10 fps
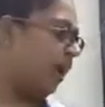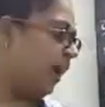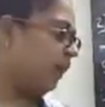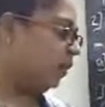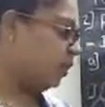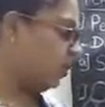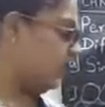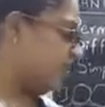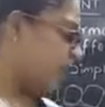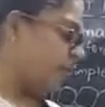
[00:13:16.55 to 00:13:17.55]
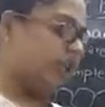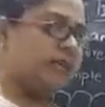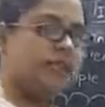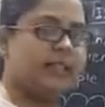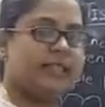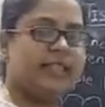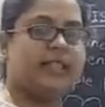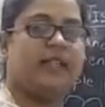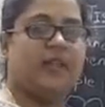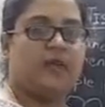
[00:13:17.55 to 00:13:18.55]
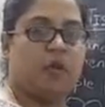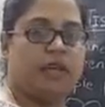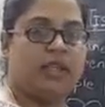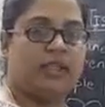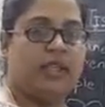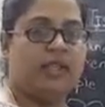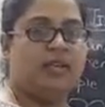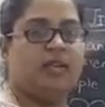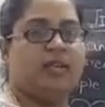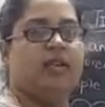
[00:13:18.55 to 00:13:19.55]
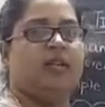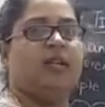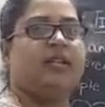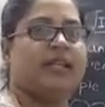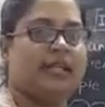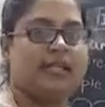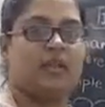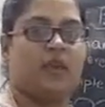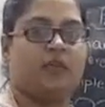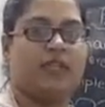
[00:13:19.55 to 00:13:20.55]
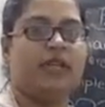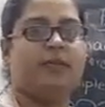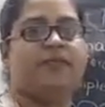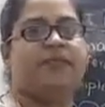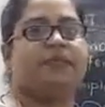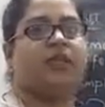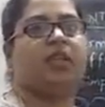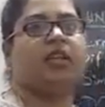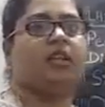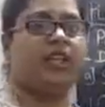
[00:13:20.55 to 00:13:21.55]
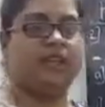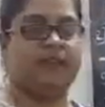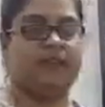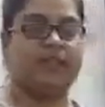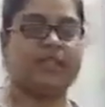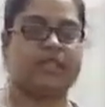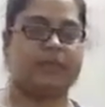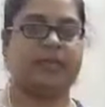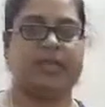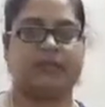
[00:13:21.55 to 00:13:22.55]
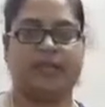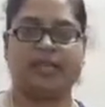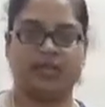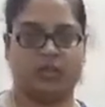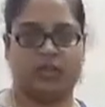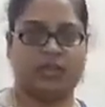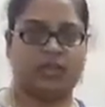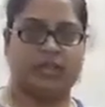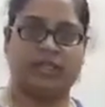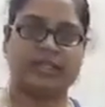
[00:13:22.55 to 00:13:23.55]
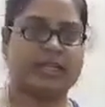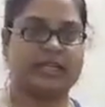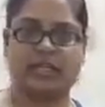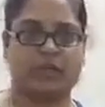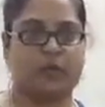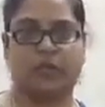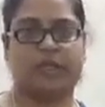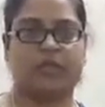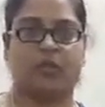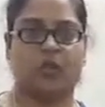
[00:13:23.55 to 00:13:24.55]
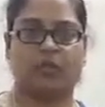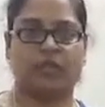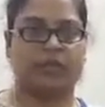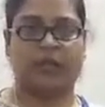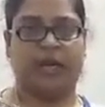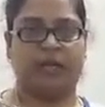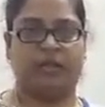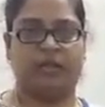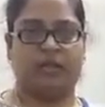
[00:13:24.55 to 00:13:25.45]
And also these epidermal cells, they will protect the cells of the leaf, stem as well as roots. These are distributed throughout the plant.